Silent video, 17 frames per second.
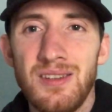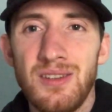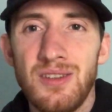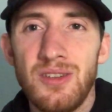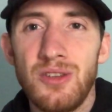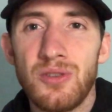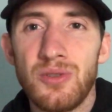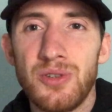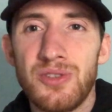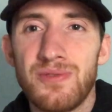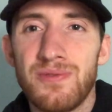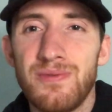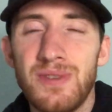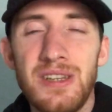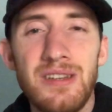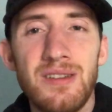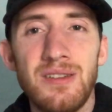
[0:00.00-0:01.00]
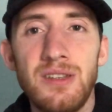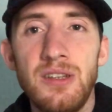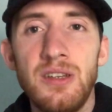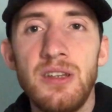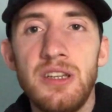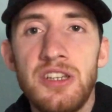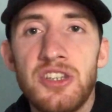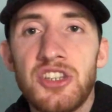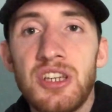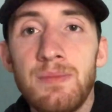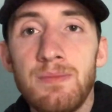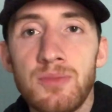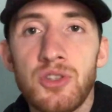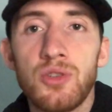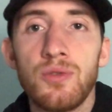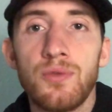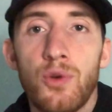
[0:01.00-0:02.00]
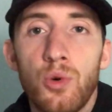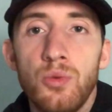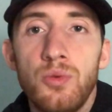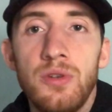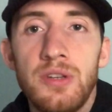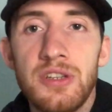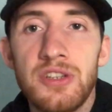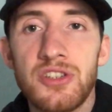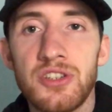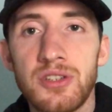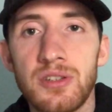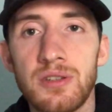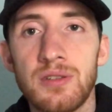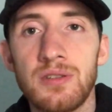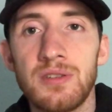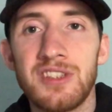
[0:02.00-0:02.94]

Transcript: You know, he seems to have honed his